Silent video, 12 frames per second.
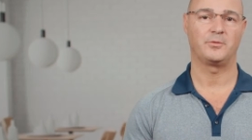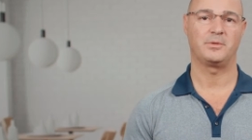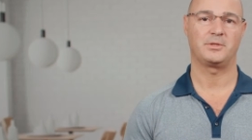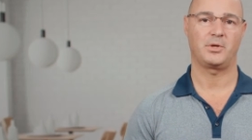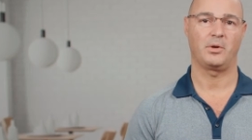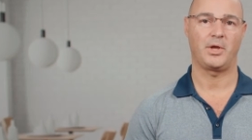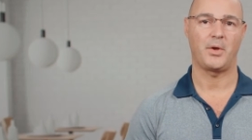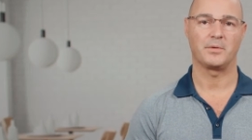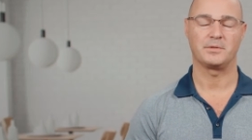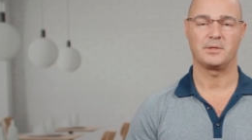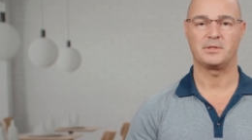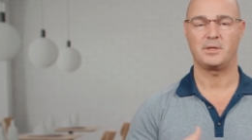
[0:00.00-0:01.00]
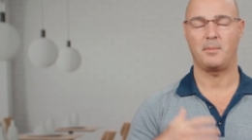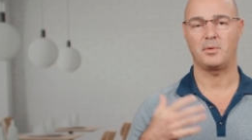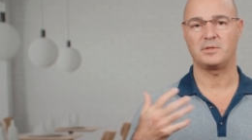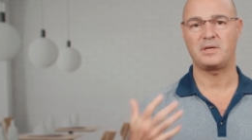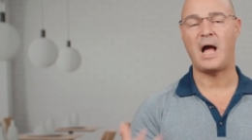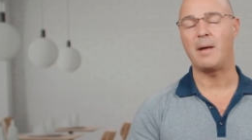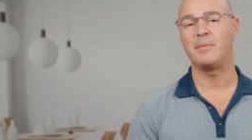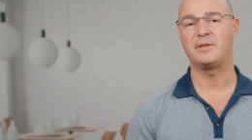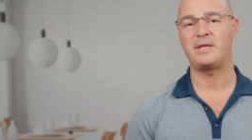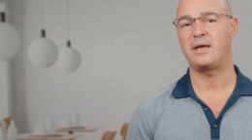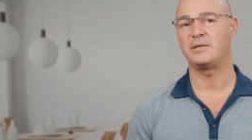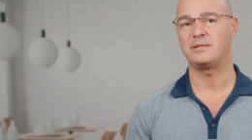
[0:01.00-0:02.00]
with scoliosis, the most common
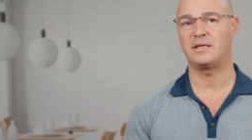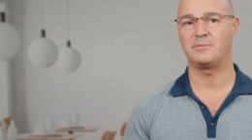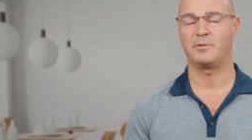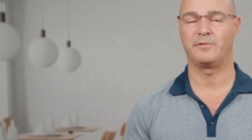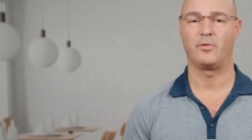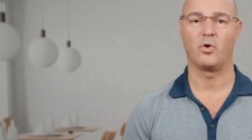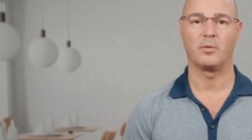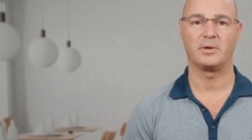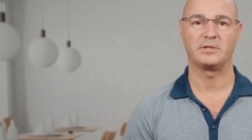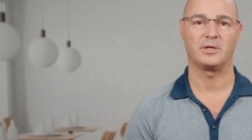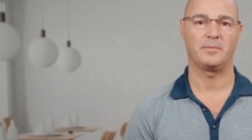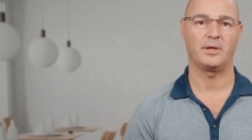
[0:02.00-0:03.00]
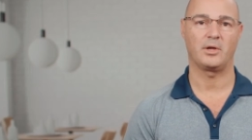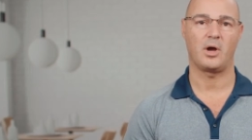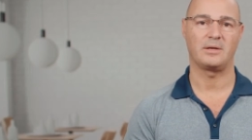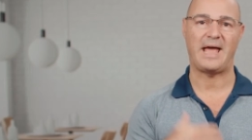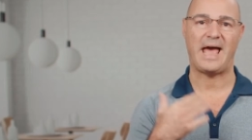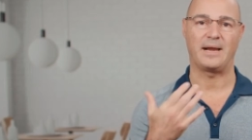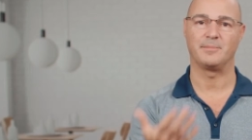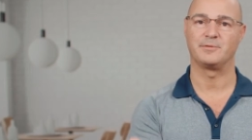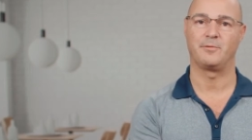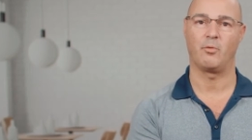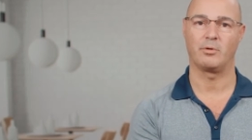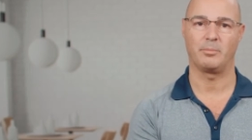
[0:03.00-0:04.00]
test that's performed is something called Adam's
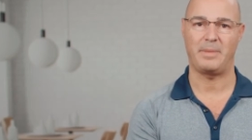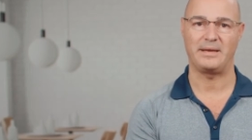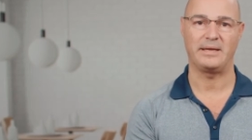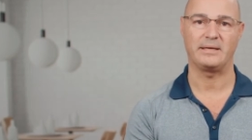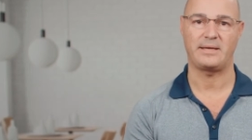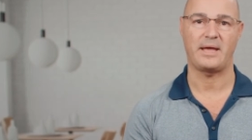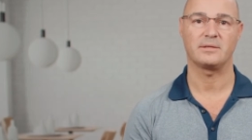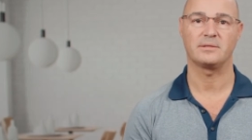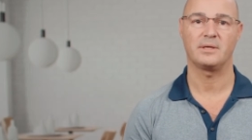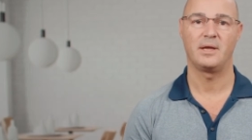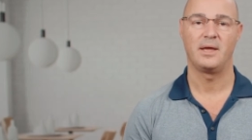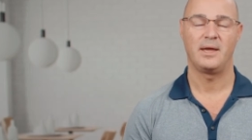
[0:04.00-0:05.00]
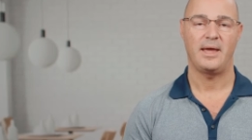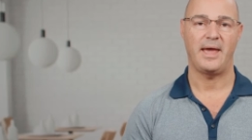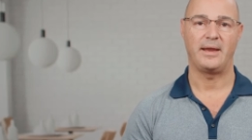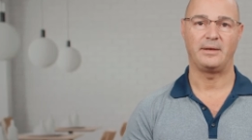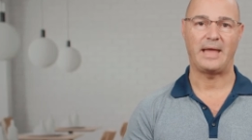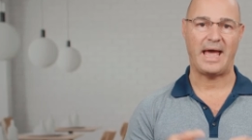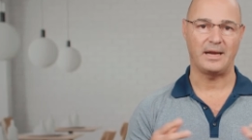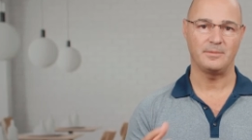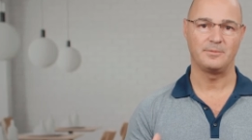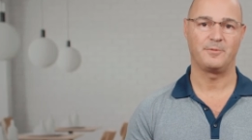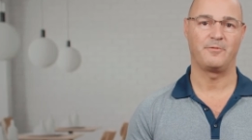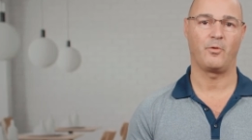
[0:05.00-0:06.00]
Forward Bending Test. And
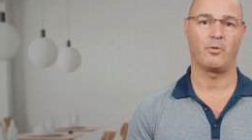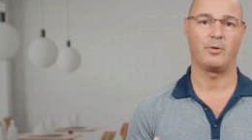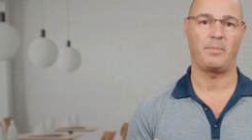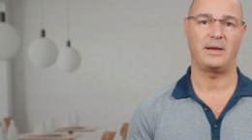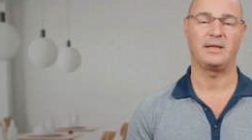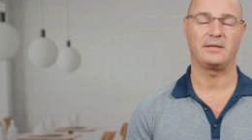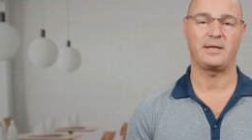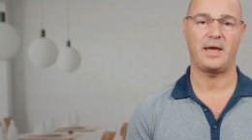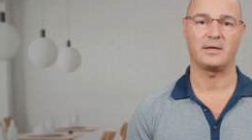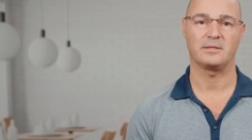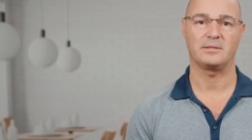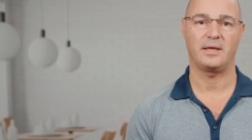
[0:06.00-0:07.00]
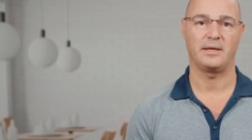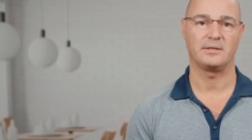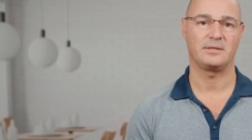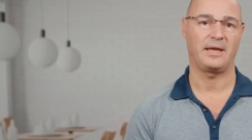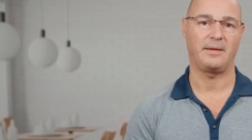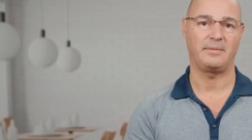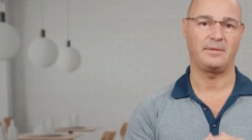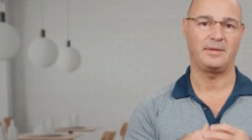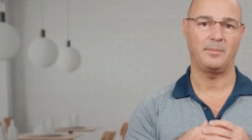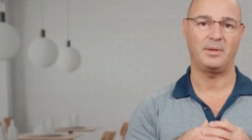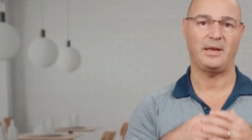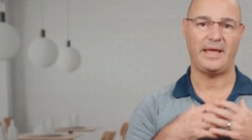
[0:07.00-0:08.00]
Adam's Forward Bending Test is
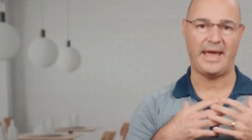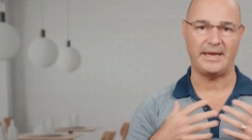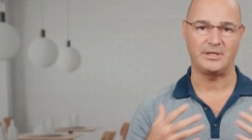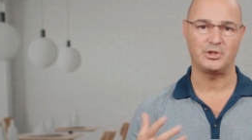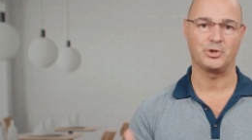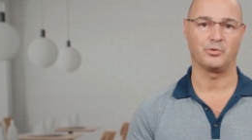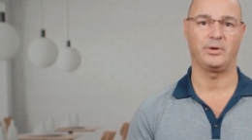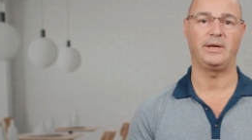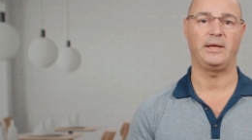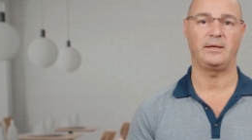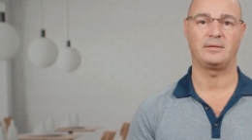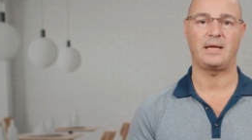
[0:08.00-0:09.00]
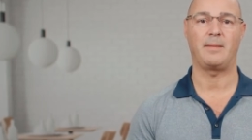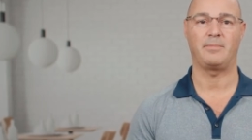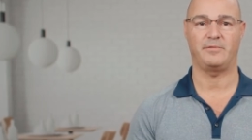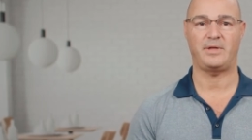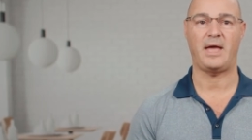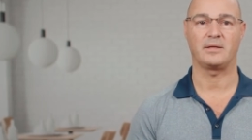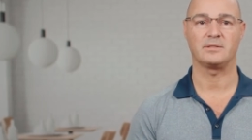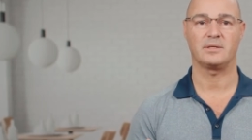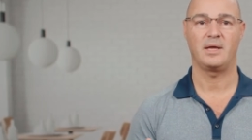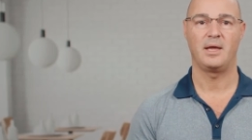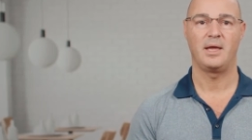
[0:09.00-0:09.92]
typically a screening type of test.